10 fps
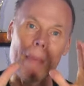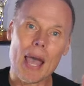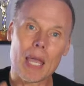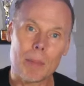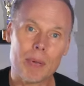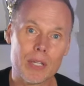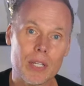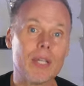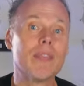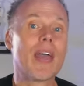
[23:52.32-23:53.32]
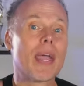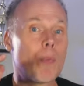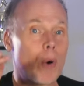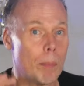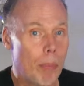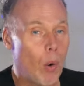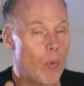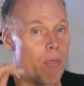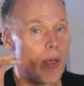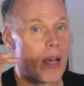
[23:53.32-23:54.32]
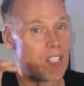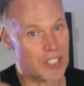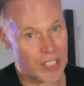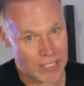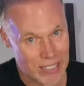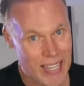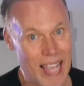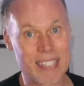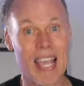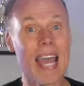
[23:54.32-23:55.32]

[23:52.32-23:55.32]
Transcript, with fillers: my opinion, they were both a success.